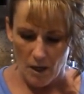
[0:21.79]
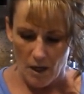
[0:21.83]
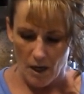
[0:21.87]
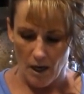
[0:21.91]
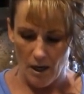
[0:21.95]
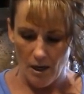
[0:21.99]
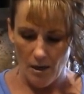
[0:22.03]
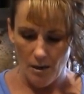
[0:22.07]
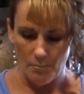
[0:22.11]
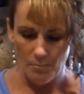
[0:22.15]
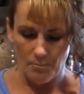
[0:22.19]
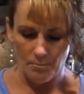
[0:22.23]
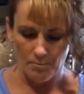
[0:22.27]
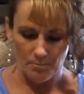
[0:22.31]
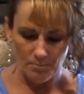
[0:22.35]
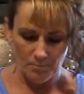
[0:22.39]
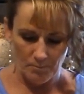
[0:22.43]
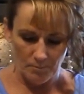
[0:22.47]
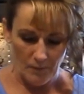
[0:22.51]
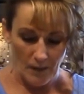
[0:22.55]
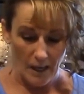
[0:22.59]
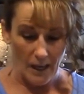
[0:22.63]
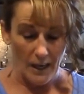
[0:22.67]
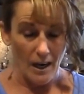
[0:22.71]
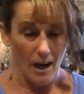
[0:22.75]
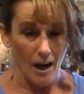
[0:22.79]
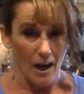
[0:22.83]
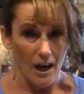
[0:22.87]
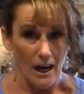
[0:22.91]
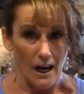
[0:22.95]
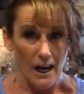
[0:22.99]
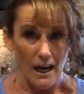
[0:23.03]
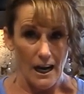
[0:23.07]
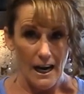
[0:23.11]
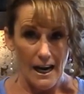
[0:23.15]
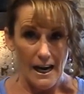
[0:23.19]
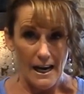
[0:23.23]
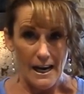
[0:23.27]
and
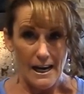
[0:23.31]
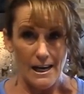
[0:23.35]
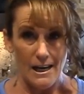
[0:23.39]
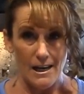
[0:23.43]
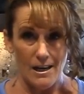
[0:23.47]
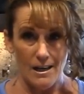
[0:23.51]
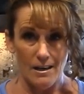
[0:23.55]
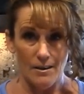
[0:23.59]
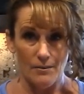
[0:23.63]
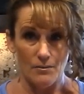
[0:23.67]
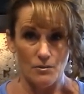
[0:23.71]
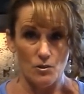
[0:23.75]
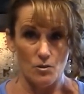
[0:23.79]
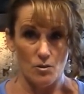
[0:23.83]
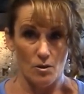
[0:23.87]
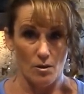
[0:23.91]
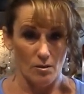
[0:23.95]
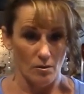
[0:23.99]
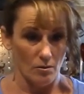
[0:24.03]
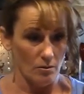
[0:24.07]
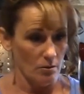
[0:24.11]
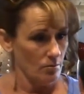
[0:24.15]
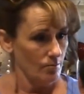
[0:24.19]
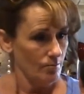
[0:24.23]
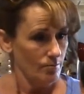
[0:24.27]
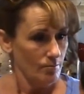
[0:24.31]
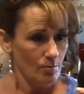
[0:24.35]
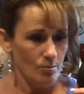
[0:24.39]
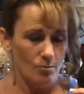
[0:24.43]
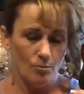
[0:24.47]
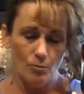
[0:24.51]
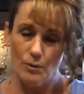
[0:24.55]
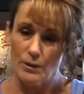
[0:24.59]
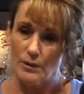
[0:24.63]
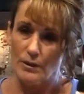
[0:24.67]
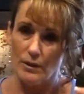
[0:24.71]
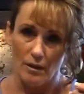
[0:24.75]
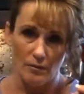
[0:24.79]
I have struggled
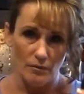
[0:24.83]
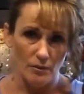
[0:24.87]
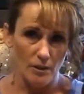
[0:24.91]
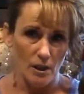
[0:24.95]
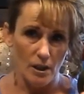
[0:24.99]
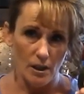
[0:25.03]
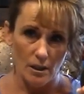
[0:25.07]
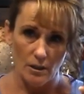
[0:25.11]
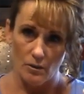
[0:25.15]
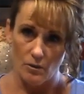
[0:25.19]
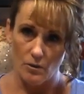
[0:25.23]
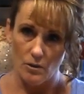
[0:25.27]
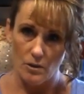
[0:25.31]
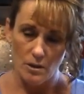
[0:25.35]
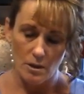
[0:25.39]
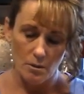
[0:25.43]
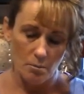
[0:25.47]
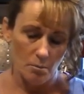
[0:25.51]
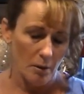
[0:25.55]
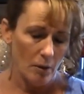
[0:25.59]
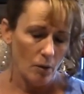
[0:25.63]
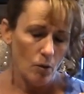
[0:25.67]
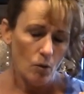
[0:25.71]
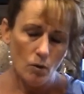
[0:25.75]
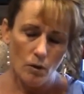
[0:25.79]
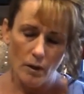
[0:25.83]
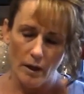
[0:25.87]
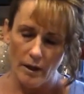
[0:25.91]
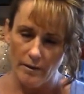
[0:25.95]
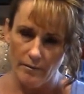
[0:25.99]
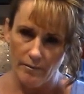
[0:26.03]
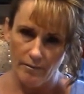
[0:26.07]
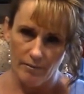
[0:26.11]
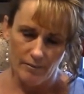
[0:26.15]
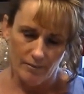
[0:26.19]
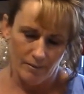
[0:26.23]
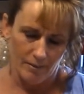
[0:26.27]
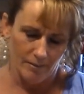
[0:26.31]
with avocados my whole
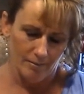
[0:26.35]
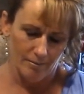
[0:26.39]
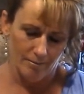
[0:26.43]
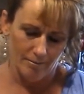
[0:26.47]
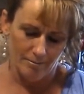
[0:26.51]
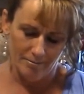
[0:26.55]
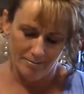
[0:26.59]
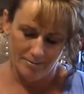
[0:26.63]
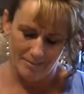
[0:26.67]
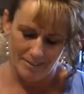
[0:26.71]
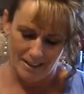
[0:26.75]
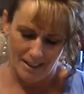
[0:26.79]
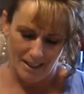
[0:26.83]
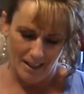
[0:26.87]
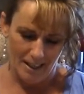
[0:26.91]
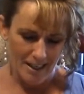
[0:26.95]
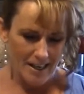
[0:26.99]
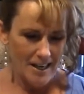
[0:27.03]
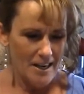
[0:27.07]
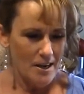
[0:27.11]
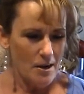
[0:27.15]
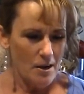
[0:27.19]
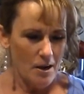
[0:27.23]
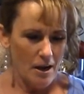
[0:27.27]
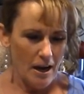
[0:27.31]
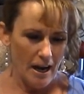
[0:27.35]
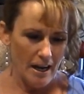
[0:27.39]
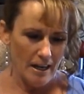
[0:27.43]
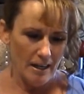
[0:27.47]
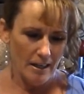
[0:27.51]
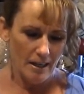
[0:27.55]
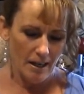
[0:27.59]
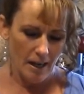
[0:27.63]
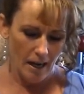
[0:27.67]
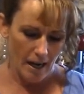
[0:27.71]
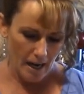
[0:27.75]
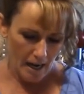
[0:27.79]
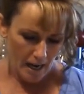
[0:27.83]
life
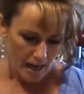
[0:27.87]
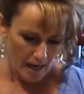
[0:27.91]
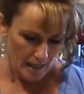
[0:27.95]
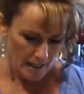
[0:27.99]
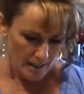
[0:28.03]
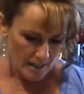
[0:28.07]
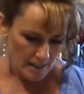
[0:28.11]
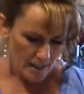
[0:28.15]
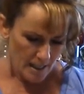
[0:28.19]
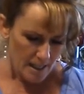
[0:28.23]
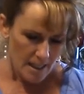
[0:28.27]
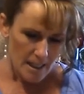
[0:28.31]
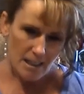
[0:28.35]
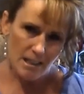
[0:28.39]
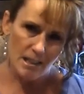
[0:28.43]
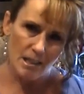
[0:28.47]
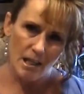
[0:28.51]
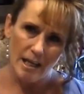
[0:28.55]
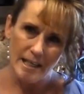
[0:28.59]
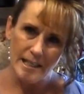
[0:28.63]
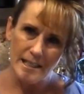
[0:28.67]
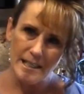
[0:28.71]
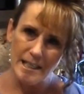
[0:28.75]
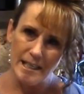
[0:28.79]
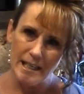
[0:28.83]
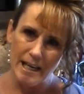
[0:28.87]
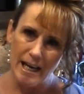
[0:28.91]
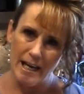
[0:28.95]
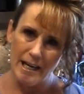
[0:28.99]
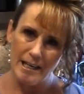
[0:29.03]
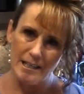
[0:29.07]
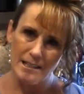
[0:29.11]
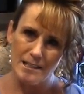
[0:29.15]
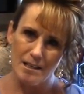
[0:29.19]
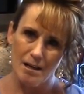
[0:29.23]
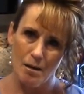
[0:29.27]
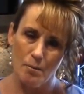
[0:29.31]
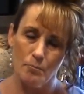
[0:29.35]
and slicing
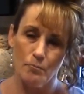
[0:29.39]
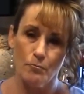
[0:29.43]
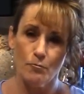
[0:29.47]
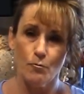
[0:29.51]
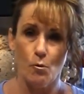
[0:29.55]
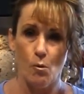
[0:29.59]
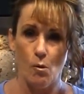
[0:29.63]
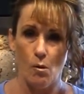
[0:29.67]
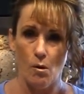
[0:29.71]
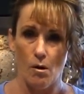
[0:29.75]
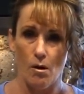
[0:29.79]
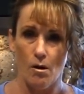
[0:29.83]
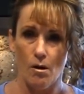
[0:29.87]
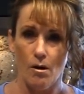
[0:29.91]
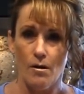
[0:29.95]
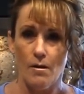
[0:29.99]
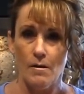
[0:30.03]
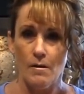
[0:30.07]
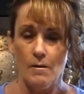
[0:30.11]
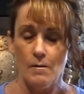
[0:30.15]
eggs up for